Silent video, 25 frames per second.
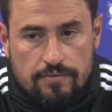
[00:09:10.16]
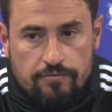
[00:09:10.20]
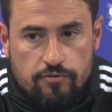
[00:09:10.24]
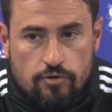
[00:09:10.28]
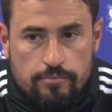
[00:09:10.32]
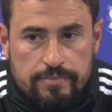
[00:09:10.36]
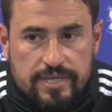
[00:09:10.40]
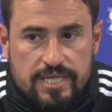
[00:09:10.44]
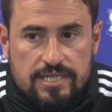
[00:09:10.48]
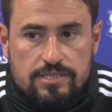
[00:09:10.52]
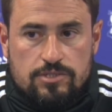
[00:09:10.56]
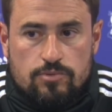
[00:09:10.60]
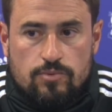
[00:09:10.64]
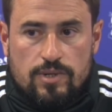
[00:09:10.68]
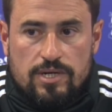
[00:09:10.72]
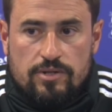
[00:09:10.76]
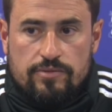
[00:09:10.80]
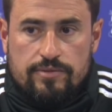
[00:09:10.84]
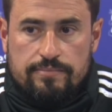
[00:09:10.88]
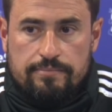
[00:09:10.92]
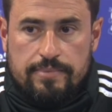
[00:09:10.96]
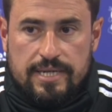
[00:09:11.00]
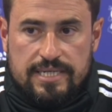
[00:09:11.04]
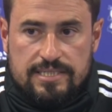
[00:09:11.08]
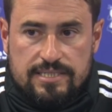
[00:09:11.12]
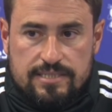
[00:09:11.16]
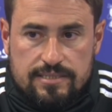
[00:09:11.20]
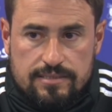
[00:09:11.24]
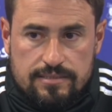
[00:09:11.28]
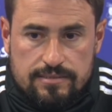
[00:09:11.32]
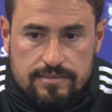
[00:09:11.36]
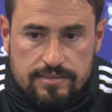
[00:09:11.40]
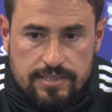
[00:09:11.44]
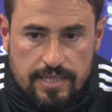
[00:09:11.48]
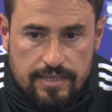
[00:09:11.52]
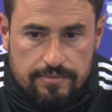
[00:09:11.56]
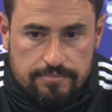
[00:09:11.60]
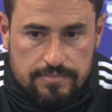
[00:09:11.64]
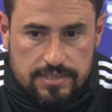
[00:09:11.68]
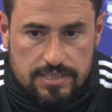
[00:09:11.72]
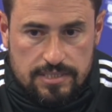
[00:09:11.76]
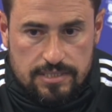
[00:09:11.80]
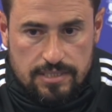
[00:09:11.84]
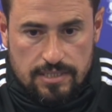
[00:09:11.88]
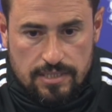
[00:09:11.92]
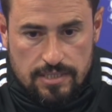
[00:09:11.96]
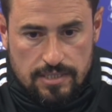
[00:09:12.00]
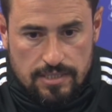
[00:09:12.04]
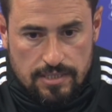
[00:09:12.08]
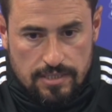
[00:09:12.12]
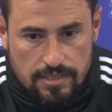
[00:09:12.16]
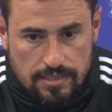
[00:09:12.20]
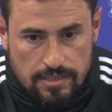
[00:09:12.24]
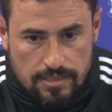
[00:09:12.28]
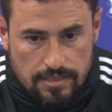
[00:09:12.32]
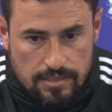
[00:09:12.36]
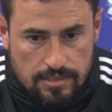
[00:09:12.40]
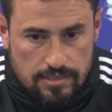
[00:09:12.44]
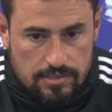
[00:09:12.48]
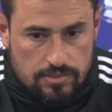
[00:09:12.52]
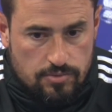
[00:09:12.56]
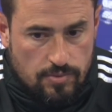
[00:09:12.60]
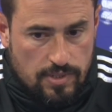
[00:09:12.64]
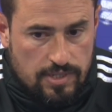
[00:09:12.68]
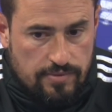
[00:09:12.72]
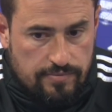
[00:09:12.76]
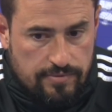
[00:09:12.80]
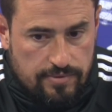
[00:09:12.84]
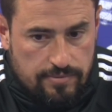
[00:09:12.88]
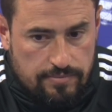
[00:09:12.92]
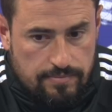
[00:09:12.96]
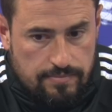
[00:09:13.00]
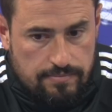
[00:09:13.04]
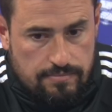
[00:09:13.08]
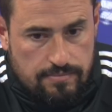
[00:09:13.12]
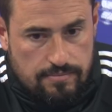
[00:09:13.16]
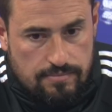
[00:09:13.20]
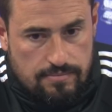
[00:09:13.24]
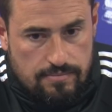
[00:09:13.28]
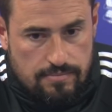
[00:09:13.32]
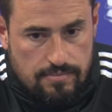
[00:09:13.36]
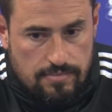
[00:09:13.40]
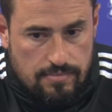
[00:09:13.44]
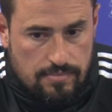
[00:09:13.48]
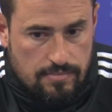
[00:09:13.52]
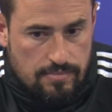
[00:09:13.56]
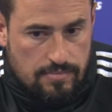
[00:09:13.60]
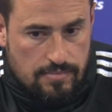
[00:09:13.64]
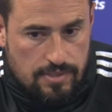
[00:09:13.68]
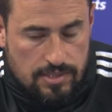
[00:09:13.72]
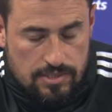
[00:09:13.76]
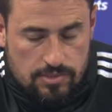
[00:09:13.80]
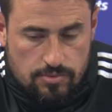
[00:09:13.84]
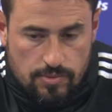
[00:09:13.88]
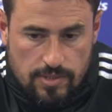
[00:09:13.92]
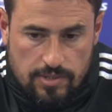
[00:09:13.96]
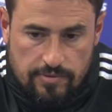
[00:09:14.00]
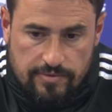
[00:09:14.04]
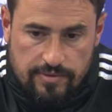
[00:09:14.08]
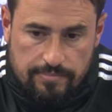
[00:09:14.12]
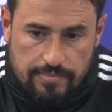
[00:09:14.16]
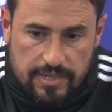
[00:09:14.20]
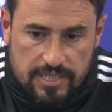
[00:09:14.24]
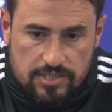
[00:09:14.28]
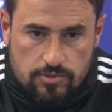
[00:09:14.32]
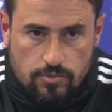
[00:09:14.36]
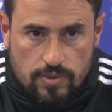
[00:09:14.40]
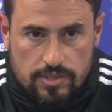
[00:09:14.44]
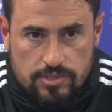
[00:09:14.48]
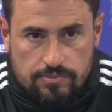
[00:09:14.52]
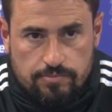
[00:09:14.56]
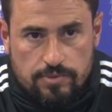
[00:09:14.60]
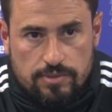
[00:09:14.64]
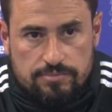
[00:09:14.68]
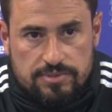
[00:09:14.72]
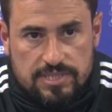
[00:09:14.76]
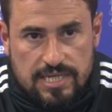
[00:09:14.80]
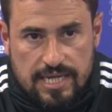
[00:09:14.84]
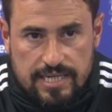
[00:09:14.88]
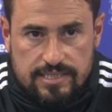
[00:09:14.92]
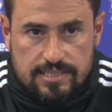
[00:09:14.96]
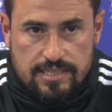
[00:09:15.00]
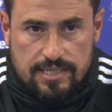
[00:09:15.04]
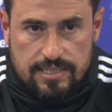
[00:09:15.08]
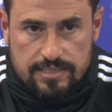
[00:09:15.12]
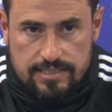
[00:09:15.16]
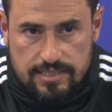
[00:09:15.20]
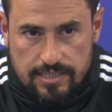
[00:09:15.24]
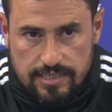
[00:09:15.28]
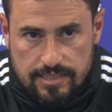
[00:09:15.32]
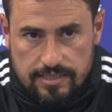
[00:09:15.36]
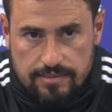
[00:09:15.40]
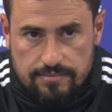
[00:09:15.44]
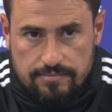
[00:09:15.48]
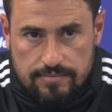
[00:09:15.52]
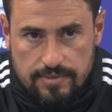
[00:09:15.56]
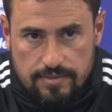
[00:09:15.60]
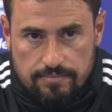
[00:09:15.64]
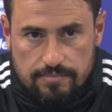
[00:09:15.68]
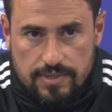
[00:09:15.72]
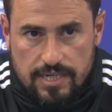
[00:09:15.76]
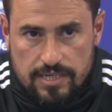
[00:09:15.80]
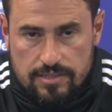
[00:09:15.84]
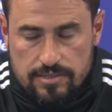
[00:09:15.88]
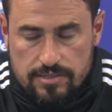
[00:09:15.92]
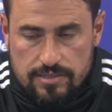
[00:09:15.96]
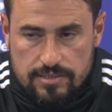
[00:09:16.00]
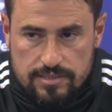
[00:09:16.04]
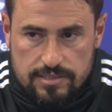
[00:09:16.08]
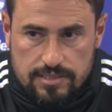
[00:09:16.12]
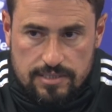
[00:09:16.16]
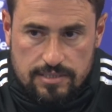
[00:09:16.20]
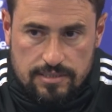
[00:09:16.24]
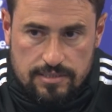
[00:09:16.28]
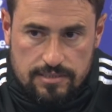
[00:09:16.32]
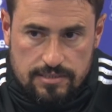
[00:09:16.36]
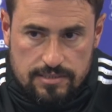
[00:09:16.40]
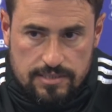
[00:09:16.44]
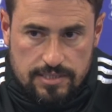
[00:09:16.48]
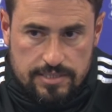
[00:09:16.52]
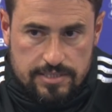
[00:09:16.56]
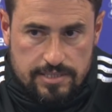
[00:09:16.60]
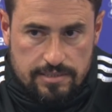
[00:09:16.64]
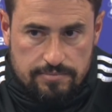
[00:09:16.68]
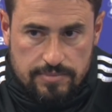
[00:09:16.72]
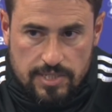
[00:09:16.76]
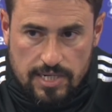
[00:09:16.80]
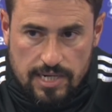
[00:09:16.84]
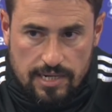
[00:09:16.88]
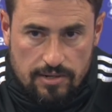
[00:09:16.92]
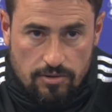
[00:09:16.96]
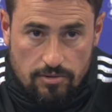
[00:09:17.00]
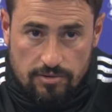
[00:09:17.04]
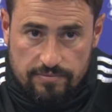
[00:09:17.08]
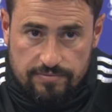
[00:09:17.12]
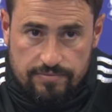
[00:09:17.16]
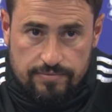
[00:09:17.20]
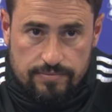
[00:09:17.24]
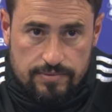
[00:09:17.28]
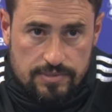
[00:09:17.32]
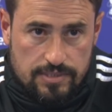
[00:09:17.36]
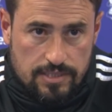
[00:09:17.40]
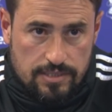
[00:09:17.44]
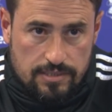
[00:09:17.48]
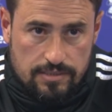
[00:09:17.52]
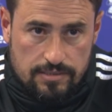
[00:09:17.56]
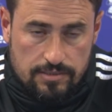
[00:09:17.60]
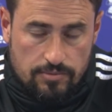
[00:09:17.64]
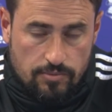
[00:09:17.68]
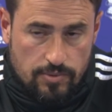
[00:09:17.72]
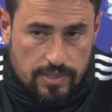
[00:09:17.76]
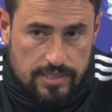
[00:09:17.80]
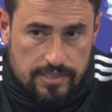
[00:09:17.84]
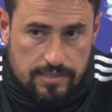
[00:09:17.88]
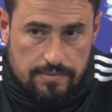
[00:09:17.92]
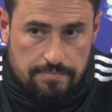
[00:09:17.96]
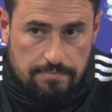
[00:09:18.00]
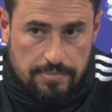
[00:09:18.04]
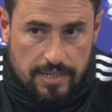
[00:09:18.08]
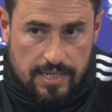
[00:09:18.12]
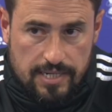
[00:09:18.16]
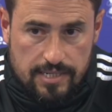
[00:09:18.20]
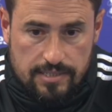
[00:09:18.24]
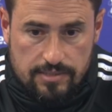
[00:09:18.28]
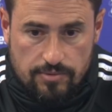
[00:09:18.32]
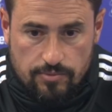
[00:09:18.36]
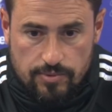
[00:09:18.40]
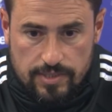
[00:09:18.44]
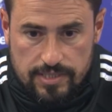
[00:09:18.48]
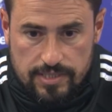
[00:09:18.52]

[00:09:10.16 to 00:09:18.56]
For me, it's one of the best teams. It's one of the best West Brom sides that I've seen in many years, and it's a team that I love. The way they play,